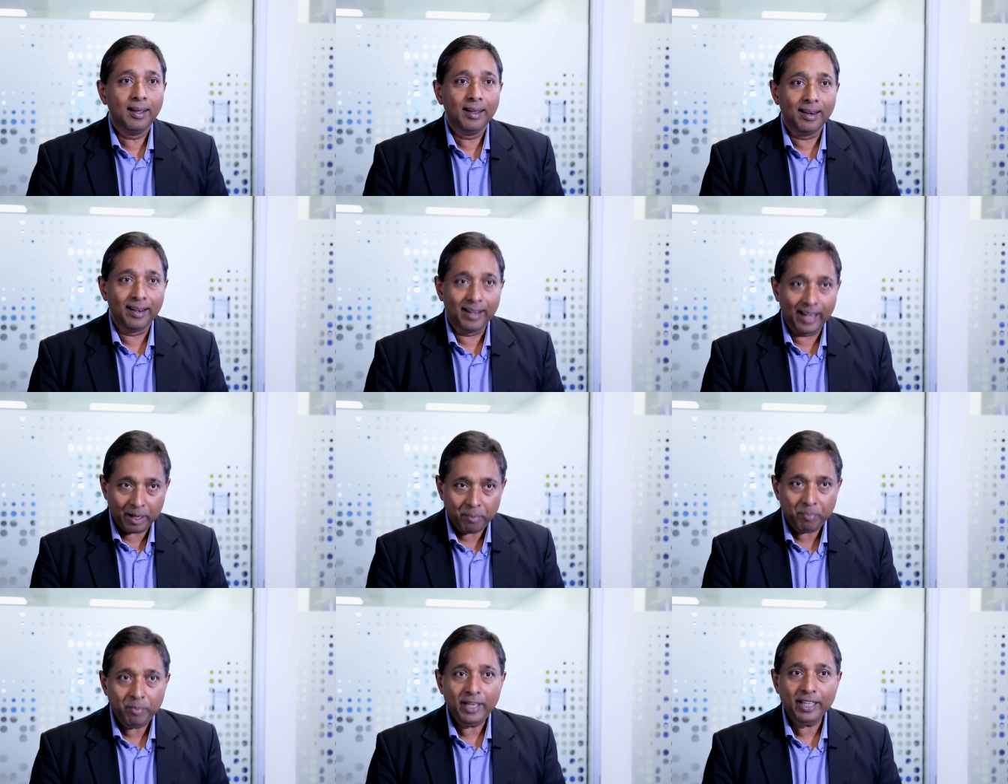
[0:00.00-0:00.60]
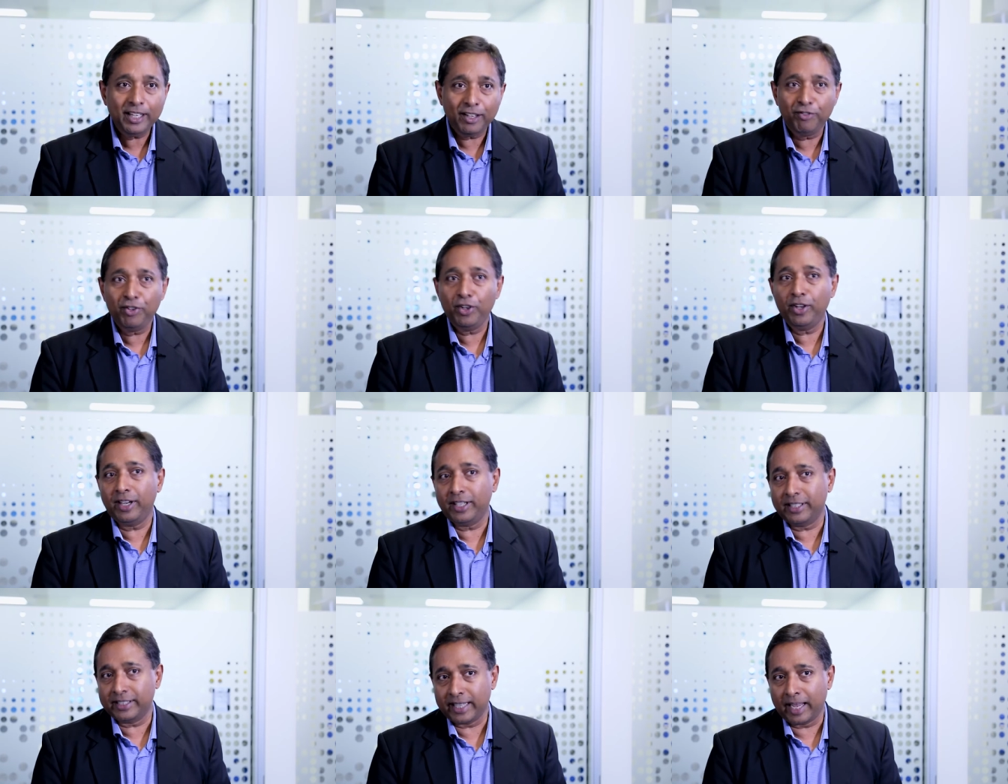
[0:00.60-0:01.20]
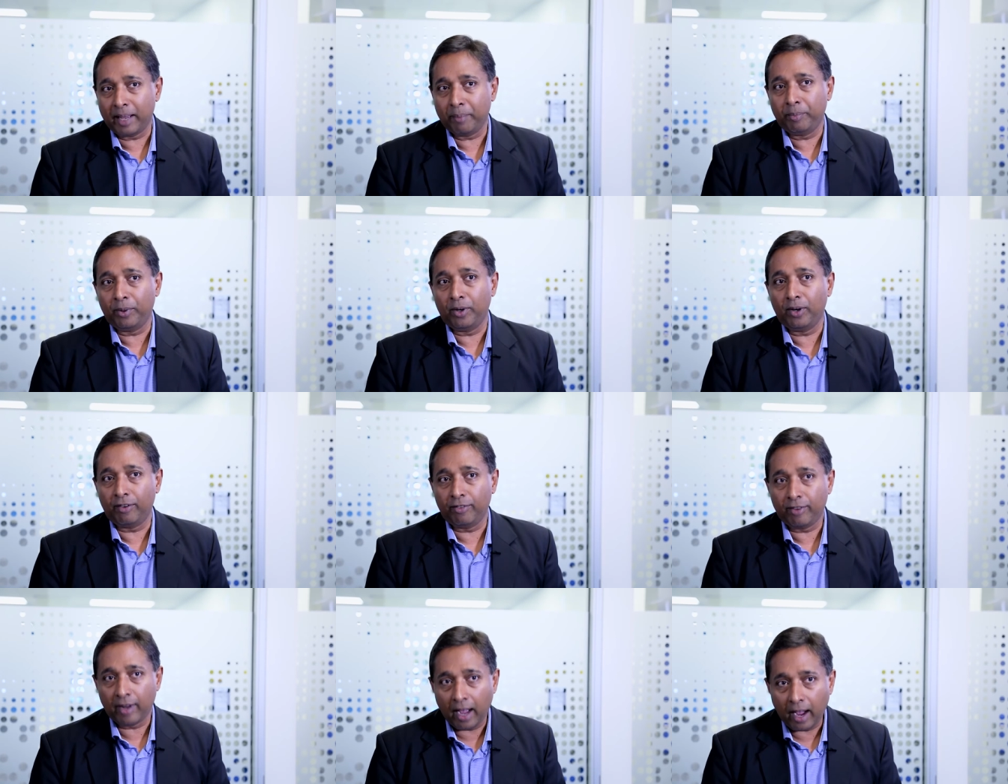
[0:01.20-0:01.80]
Let me give you an example
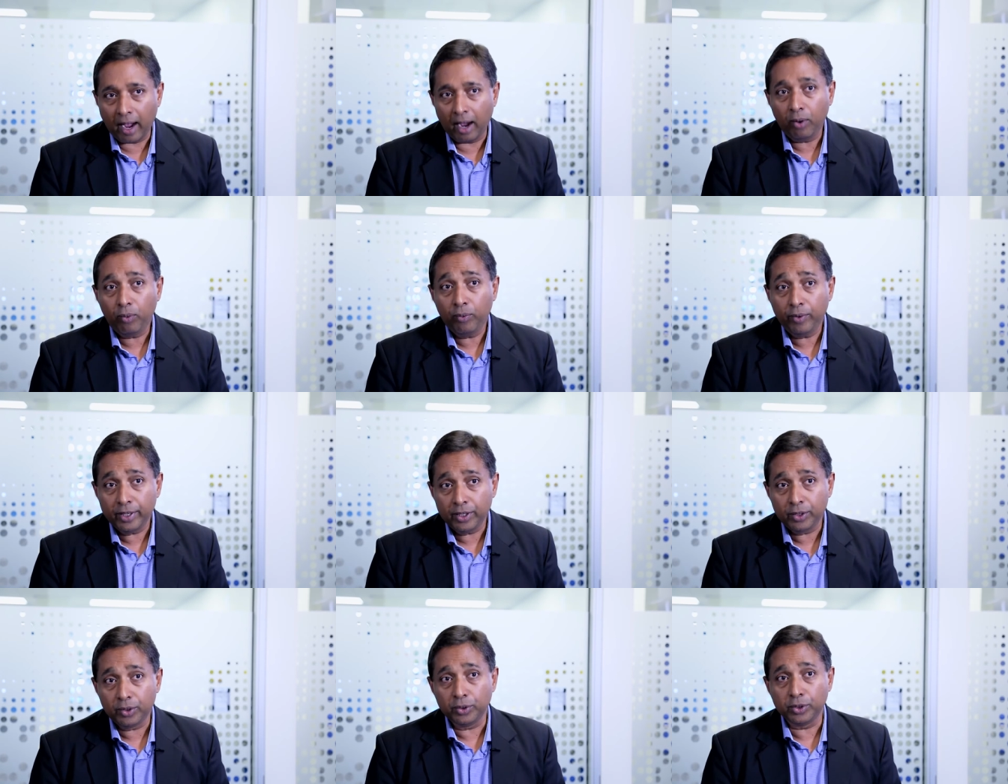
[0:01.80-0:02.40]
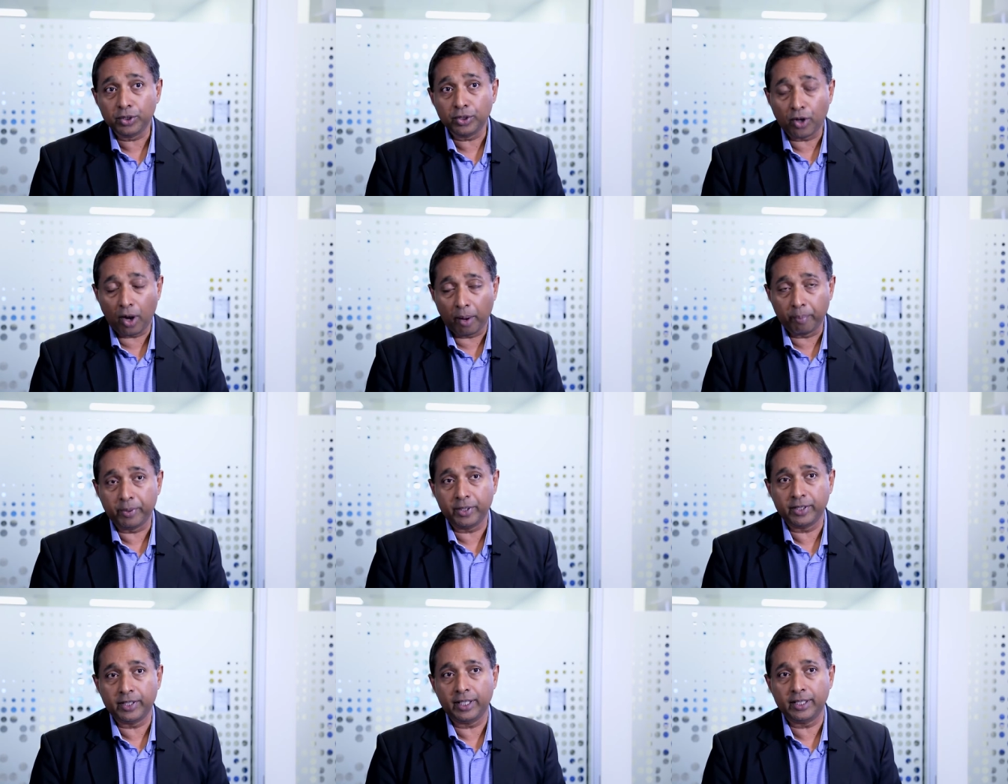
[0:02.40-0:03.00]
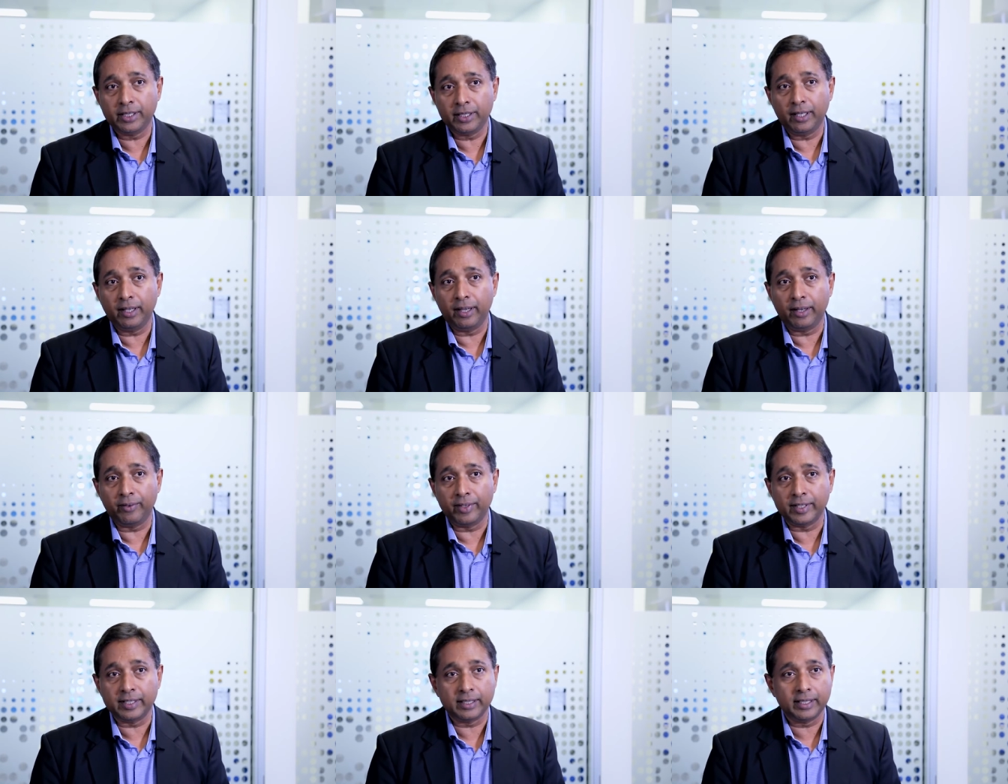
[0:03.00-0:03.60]
of how we use computational
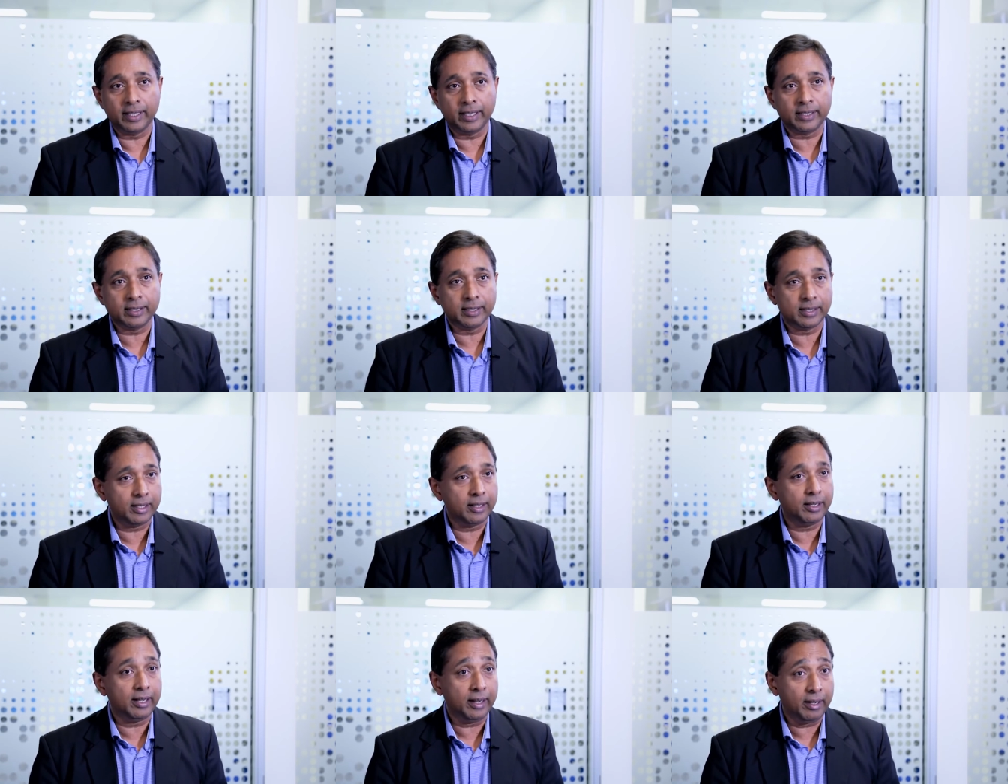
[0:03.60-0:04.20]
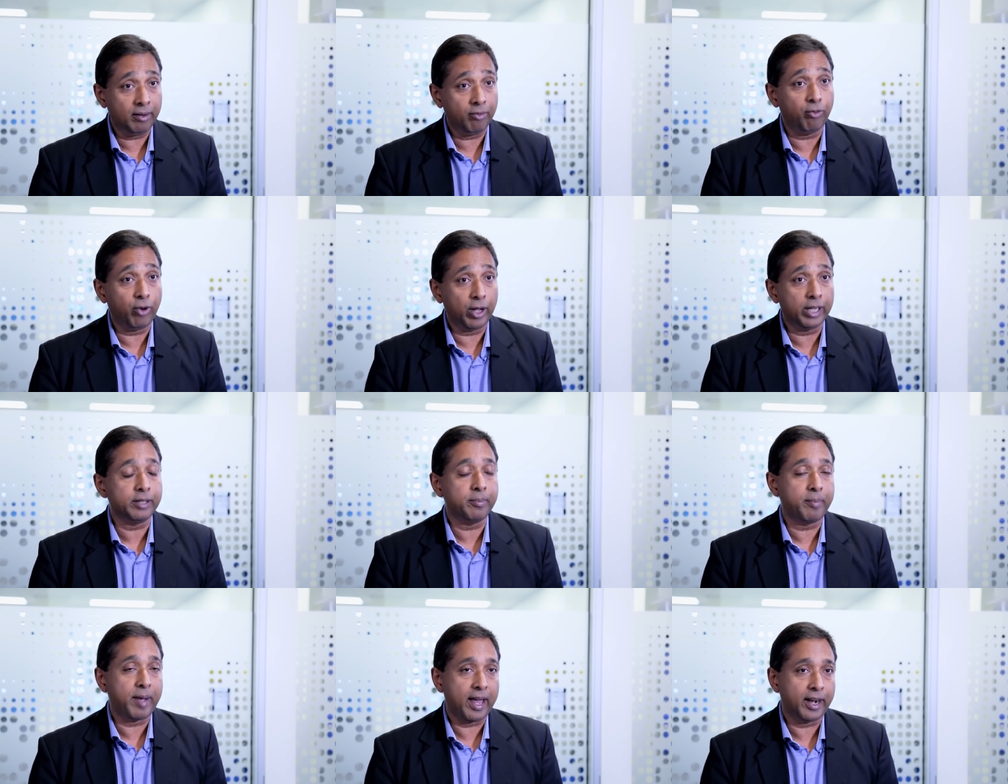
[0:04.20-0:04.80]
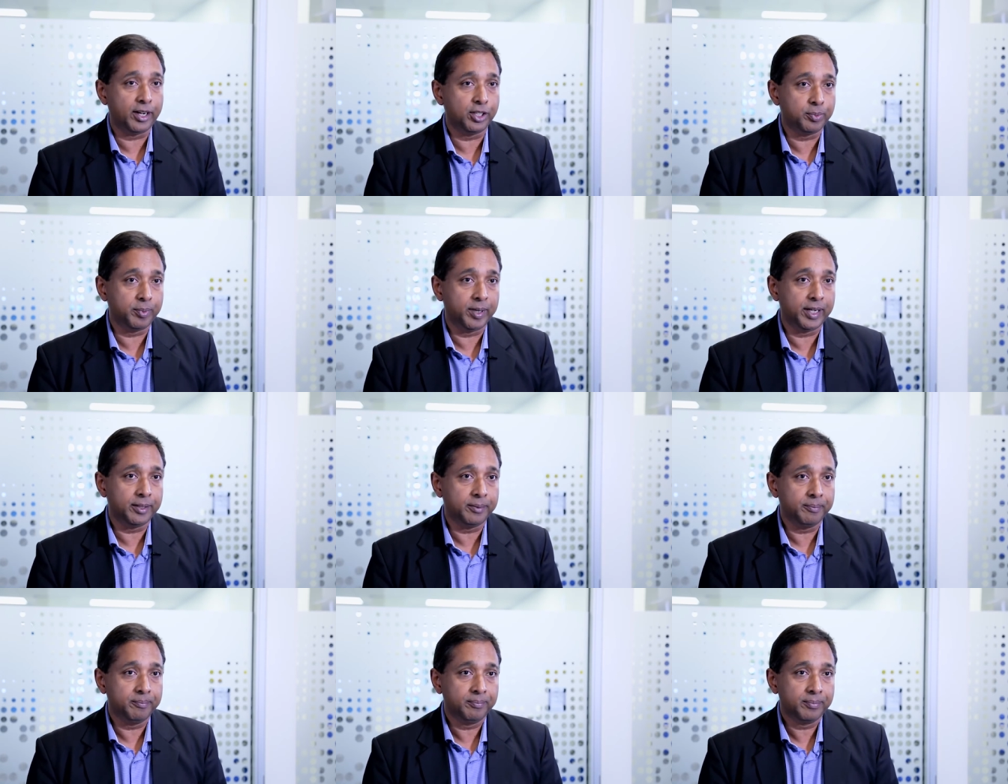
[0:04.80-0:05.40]
linguistics in wealth management.